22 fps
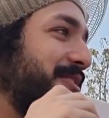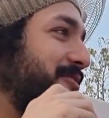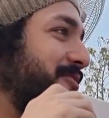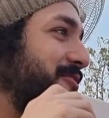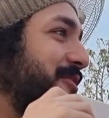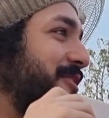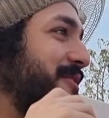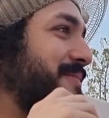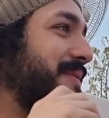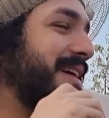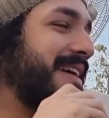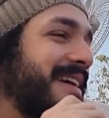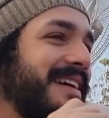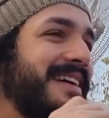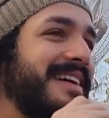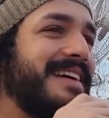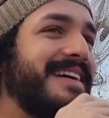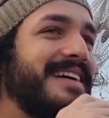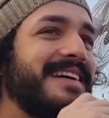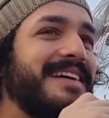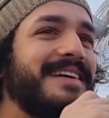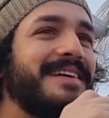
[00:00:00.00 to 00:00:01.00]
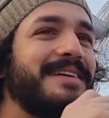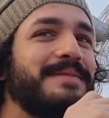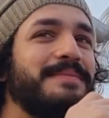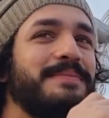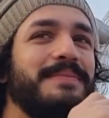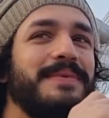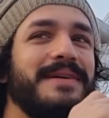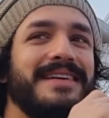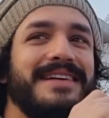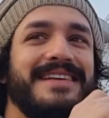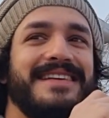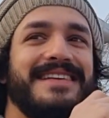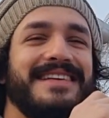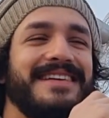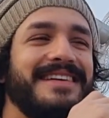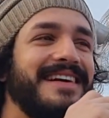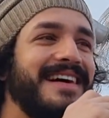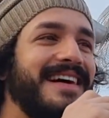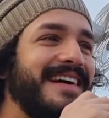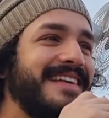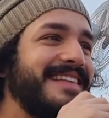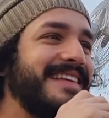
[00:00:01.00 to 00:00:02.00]
For me. But
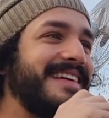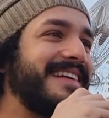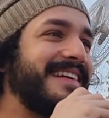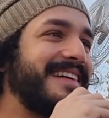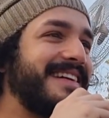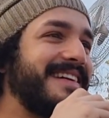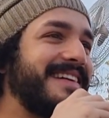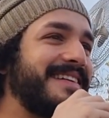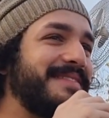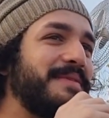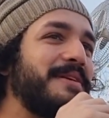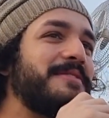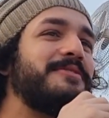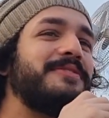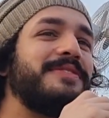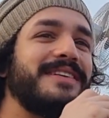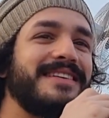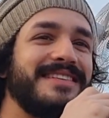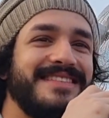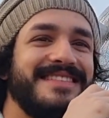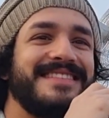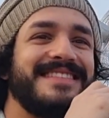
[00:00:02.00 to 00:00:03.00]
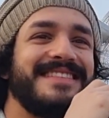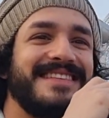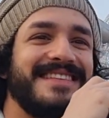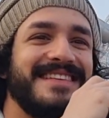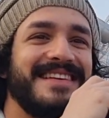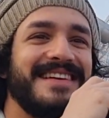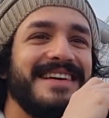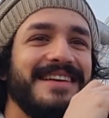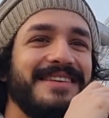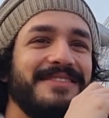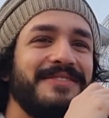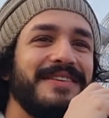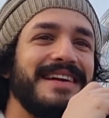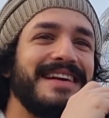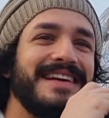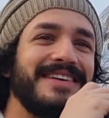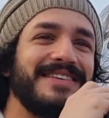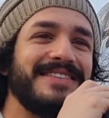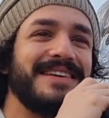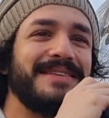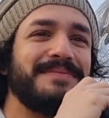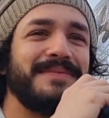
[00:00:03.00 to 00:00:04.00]
I think my first girlfriend or
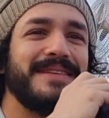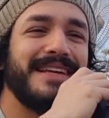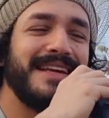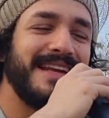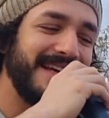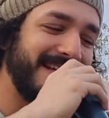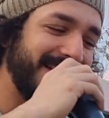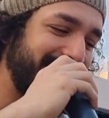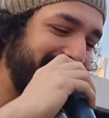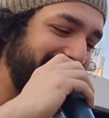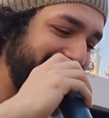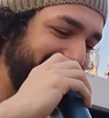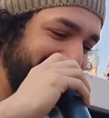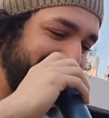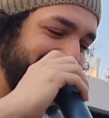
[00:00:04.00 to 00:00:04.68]
something like that in